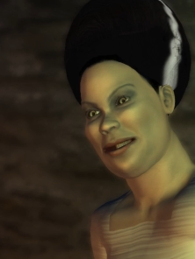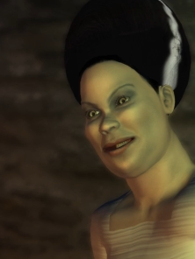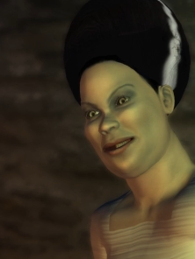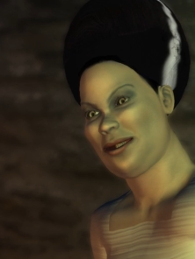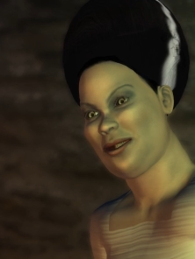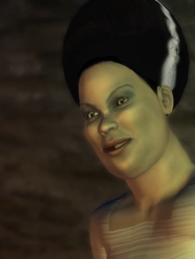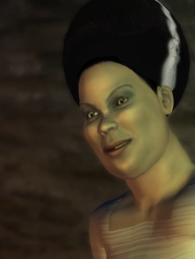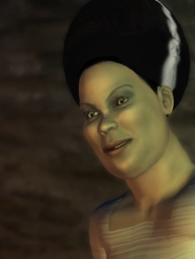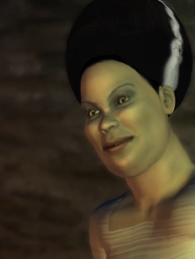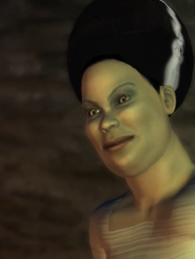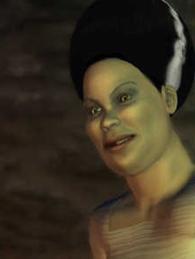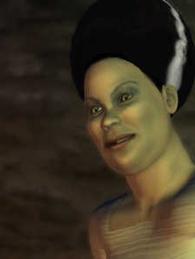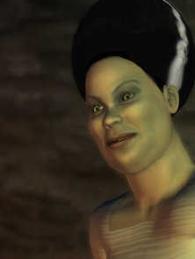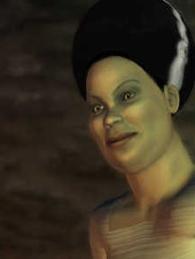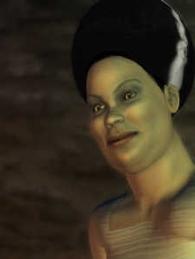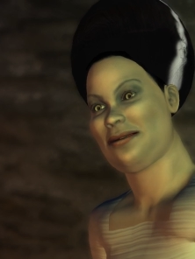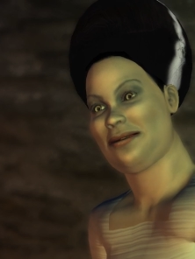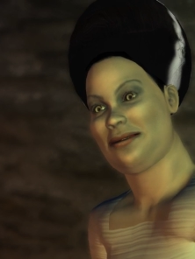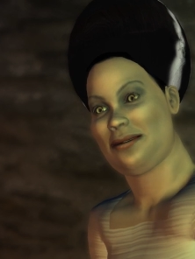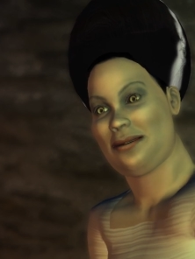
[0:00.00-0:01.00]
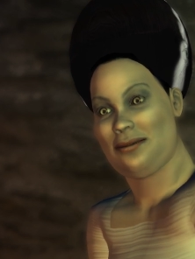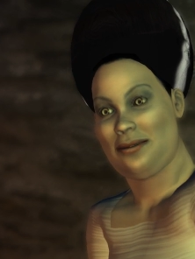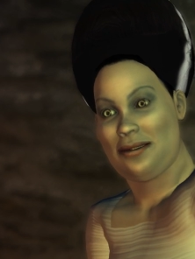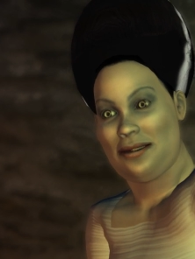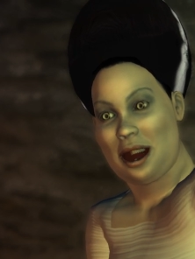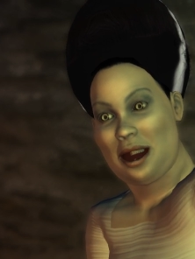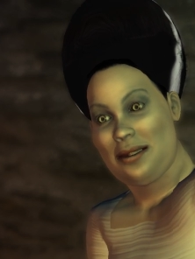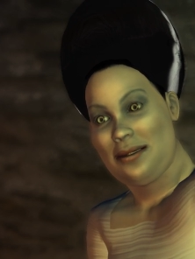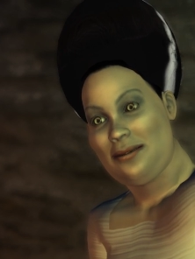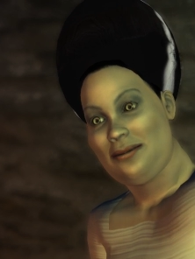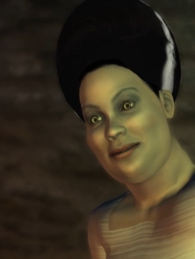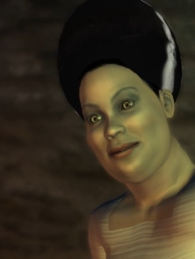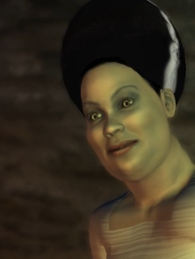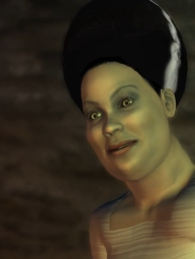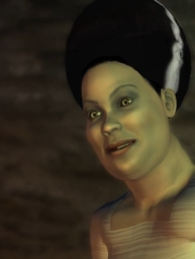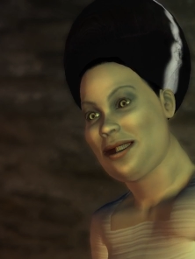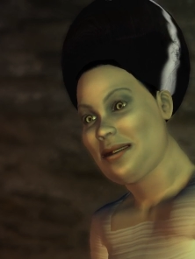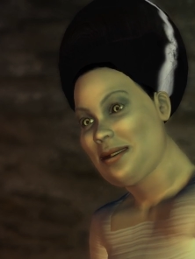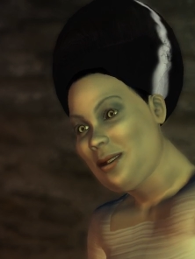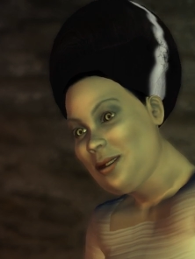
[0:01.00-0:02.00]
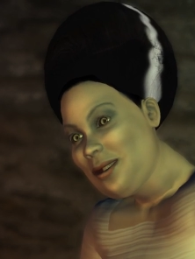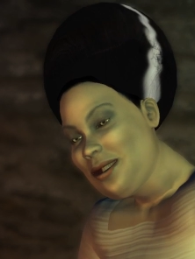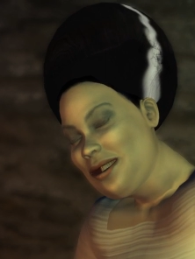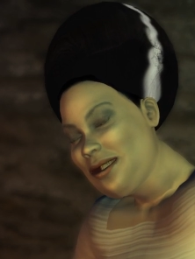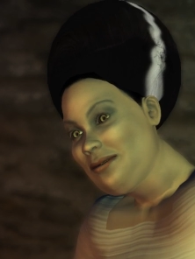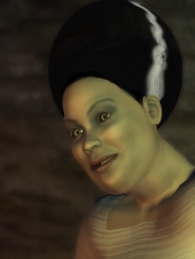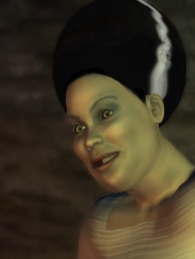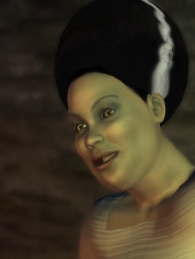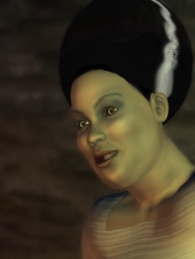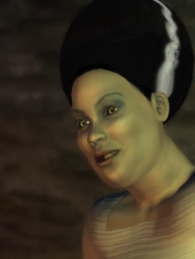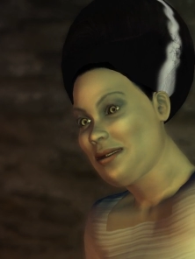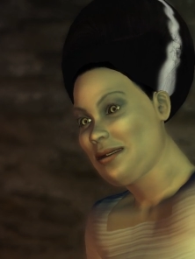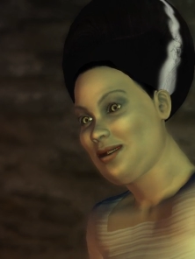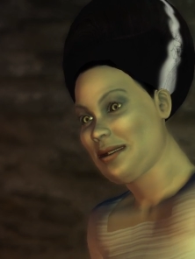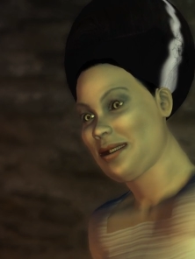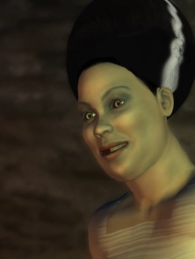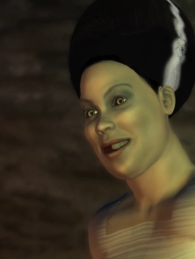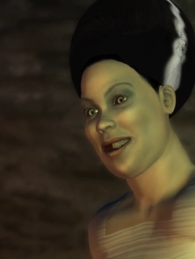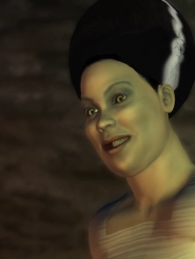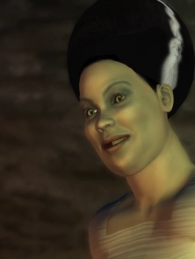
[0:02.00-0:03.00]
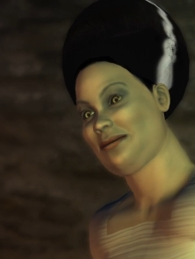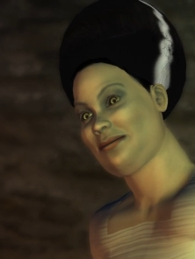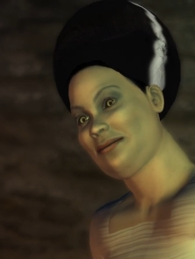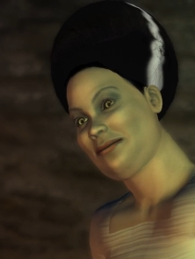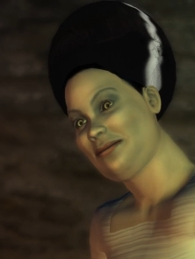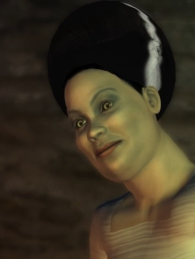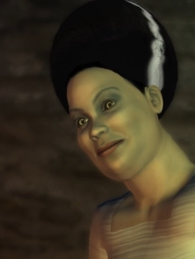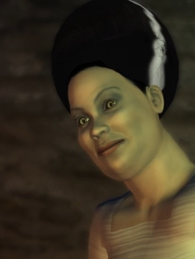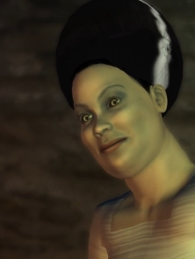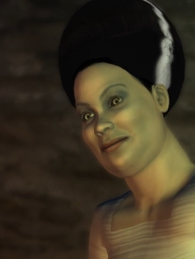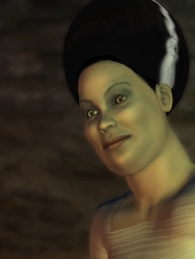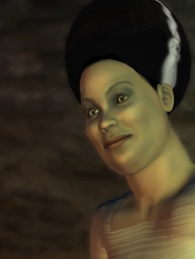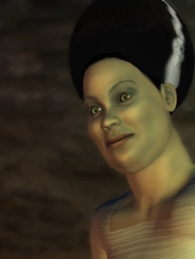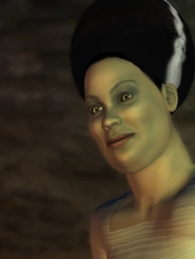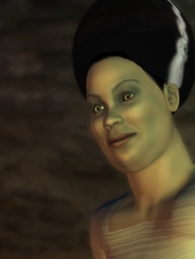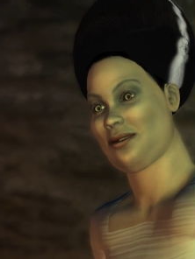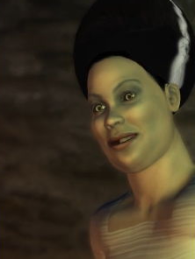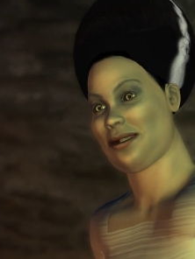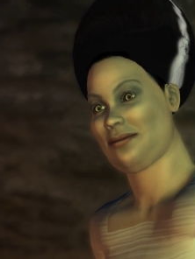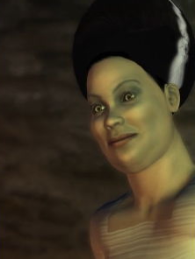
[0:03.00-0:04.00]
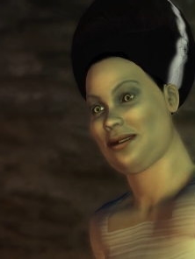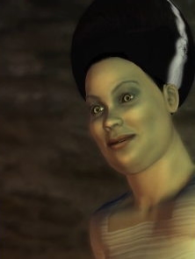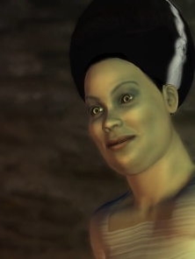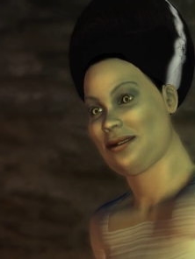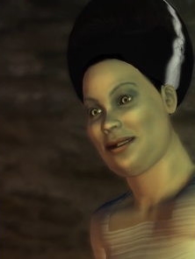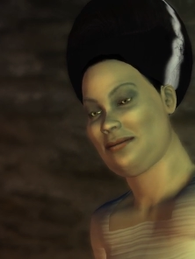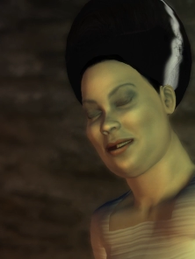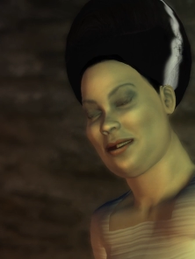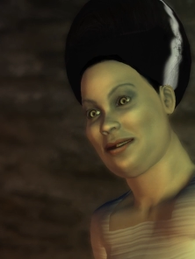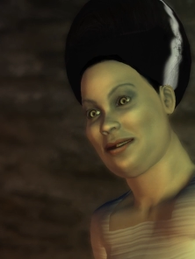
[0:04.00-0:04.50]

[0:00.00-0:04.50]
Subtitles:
You are acting so weird and immature. We need to have a